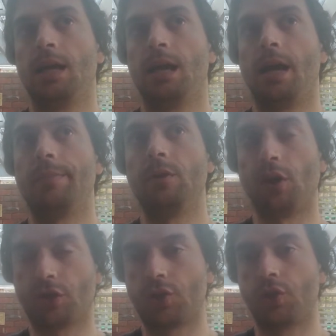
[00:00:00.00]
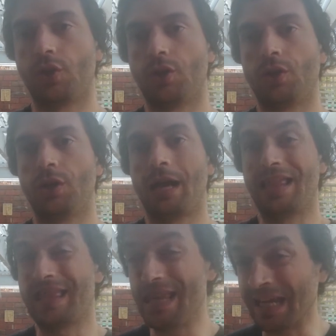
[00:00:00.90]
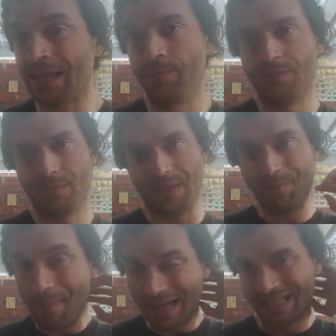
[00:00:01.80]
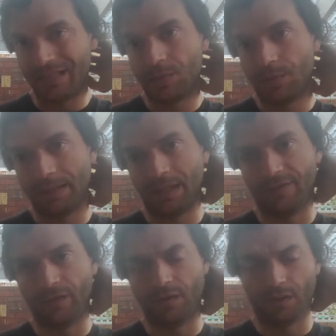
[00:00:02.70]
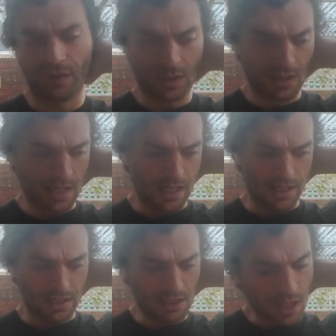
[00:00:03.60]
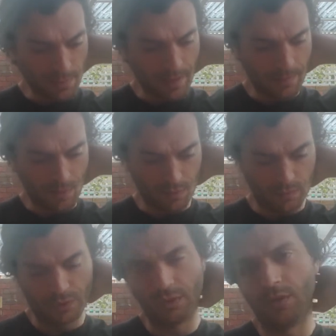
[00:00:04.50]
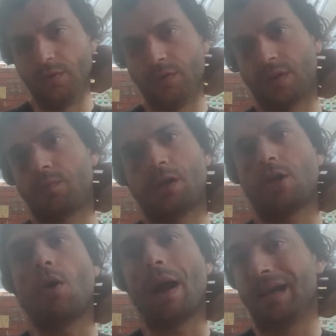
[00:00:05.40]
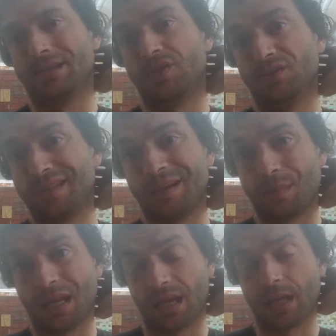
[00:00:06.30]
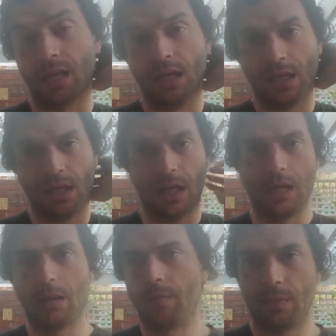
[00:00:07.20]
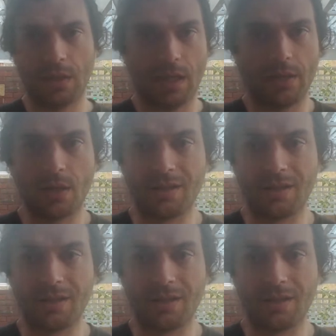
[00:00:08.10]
I'm not sure. I think the message will be confused, and a lot of people who just want to go out and do something and not